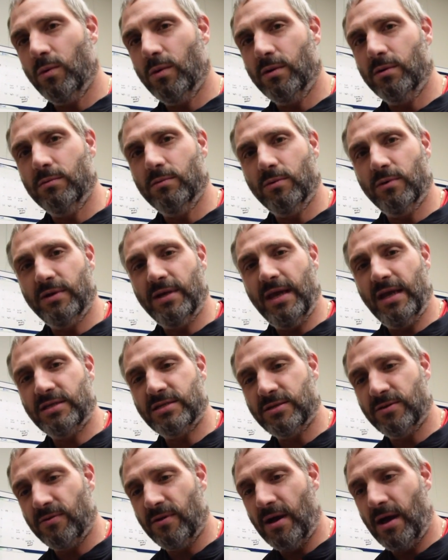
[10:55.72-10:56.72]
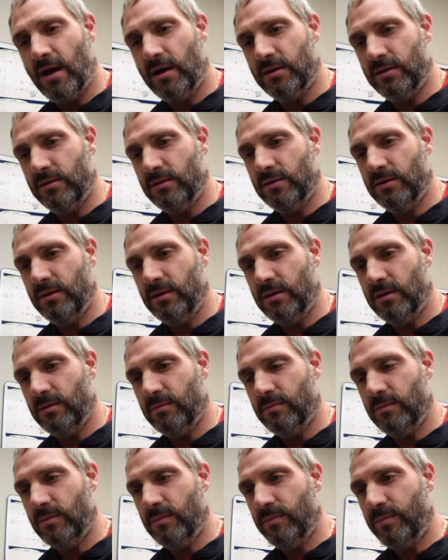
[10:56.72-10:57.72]
and we're dancing around, and
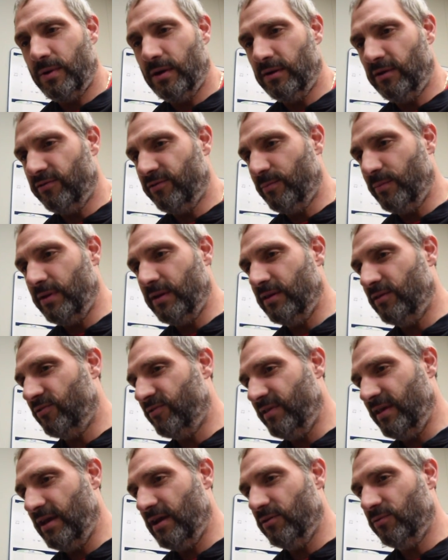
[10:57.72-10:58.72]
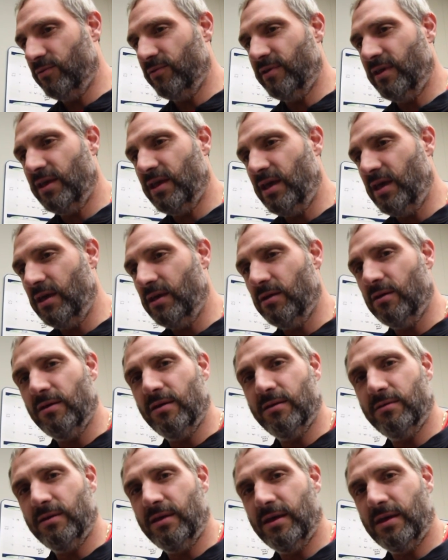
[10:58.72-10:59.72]
apparently somebody in the stands was like, hey, you
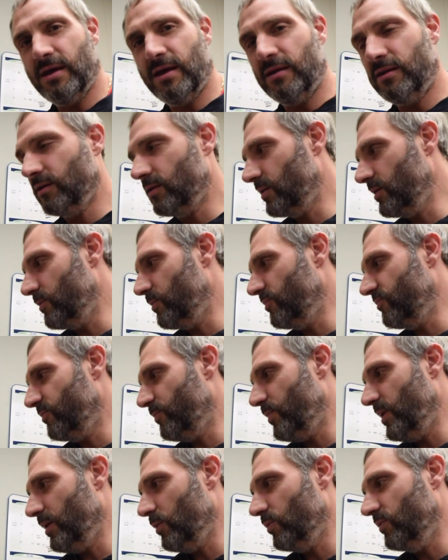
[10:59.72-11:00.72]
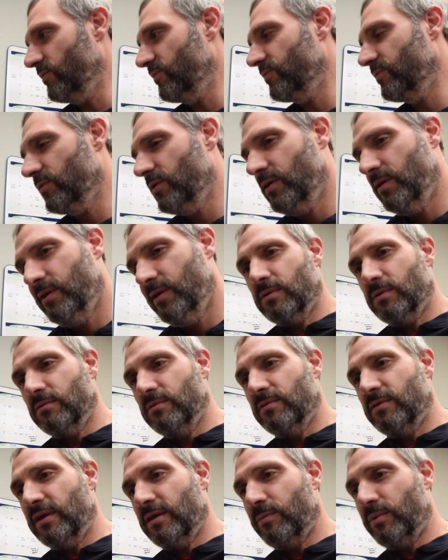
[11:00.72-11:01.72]
know, they kind of look like a bunch of penguins.
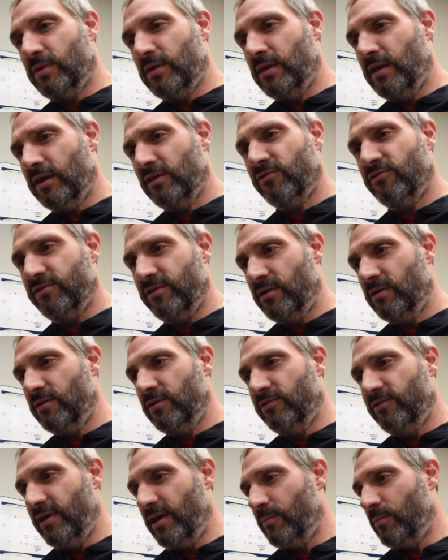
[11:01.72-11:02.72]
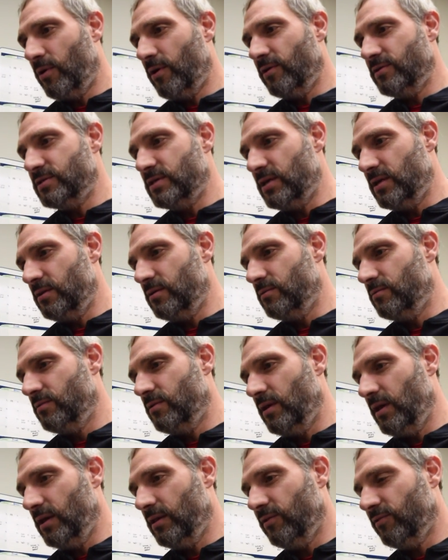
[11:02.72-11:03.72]
I think that the next year the Jam Bar said,
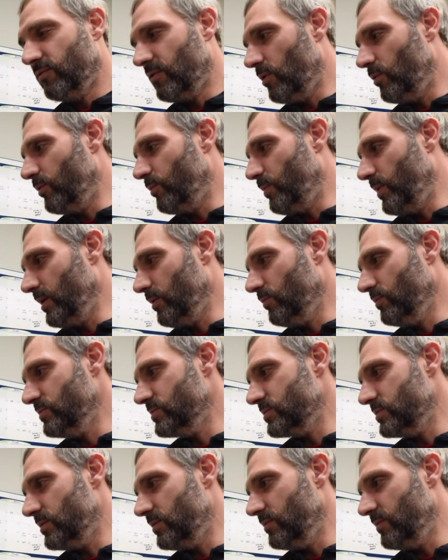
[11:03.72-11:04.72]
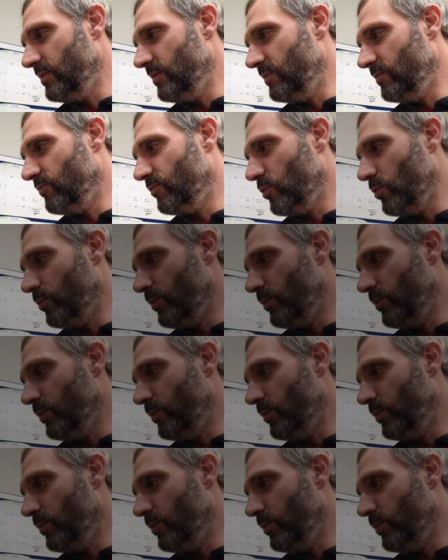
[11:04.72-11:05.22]
hey, let's go with penguins, and the